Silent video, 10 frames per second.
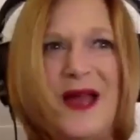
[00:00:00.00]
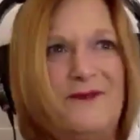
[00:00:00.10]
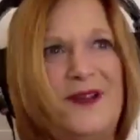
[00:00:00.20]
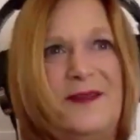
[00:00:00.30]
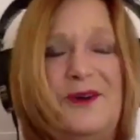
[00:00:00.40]
I
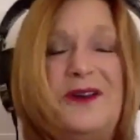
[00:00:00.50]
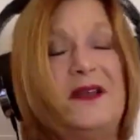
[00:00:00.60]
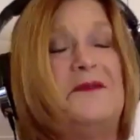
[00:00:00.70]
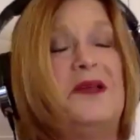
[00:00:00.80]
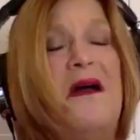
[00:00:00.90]
read the book and
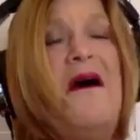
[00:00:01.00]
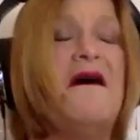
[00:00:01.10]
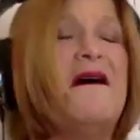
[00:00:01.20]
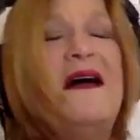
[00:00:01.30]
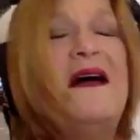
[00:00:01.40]
I'm like,
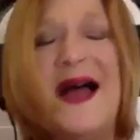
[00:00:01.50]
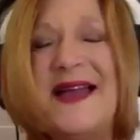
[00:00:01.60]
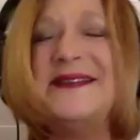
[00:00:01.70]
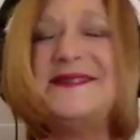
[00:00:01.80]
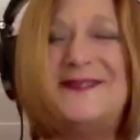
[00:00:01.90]
I
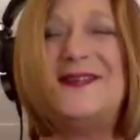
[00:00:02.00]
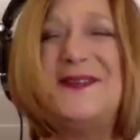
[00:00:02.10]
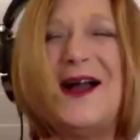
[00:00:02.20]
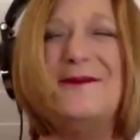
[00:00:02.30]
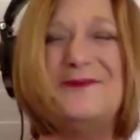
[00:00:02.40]
guess I did
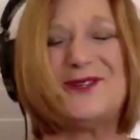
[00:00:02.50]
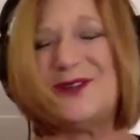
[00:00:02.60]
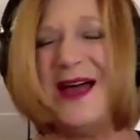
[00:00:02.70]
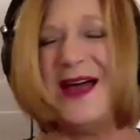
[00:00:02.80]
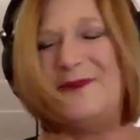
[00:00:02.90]
accomplish a
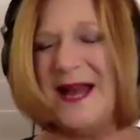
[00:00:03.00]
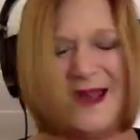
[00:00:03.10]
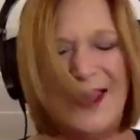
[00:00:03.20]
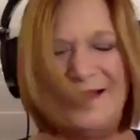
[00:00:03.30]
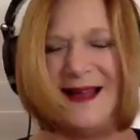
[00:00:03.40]
lot,
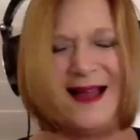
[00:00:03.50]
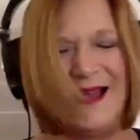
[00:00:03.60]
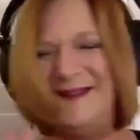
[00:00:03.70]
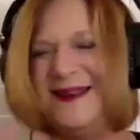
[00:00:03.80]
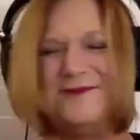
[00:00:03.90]
but
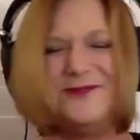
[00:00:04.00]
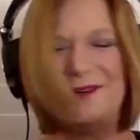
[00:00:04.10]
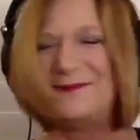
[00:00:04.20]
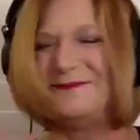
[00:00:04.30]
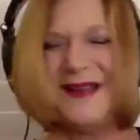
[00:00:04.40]
I
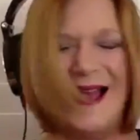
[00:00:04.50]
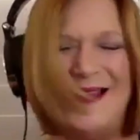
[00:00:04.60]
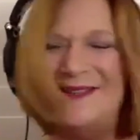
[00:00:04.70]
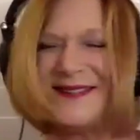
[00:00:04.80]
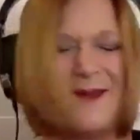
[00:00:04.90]

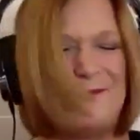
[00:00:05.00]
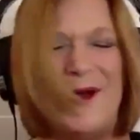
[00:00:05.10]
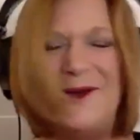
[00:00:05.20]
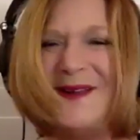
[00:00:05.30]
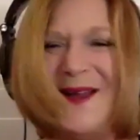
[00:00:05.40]
just kept
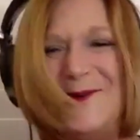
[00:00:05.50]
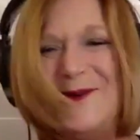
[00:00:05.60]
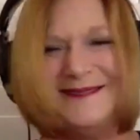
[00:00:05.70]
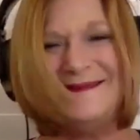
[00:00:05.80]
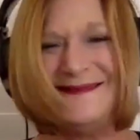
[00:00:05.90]
on
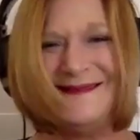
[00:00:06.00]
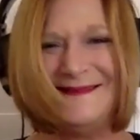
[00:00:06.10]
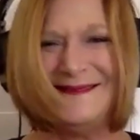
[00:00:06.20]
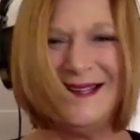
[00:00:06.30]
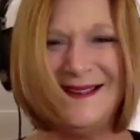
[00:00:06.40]
going,
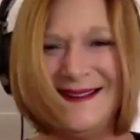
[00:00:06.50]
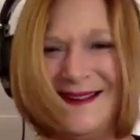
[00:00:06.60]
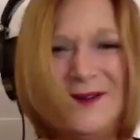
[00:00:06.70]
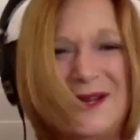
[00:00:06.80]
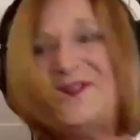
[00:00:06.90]
and
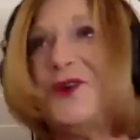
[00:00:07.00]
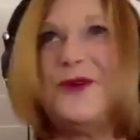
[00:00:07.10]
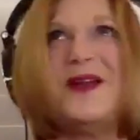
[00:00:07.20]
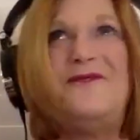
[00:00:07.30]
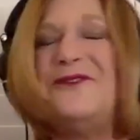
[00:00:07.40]
I'm so
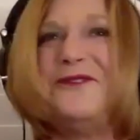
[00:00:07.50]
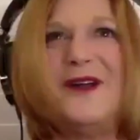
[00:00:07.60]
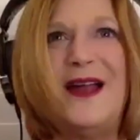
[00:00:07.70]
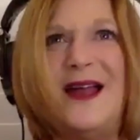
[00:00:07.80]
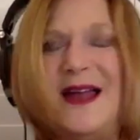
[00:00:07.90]
grateful
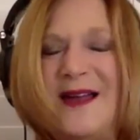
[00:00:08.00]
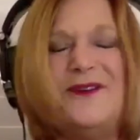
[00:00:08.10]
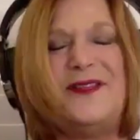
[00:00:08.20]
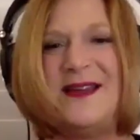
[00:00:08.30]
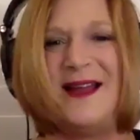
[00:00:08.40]
for
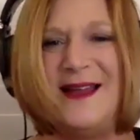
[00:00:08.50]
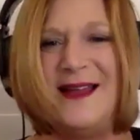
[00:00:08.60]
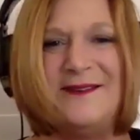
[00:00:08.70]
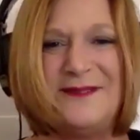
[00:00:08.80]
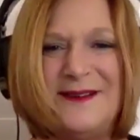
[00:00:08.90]
everything I have.